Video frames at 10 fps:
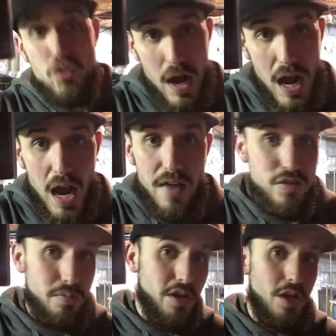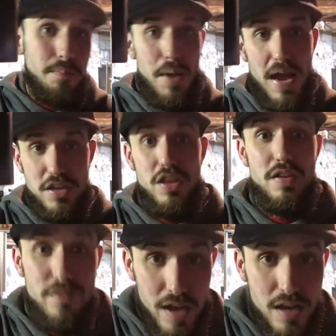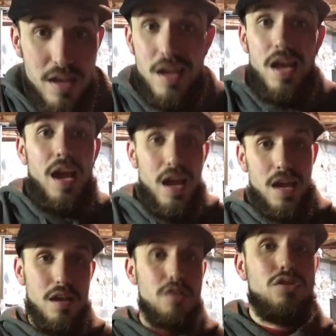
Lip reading: drive to bring your pet to the vet? Hey,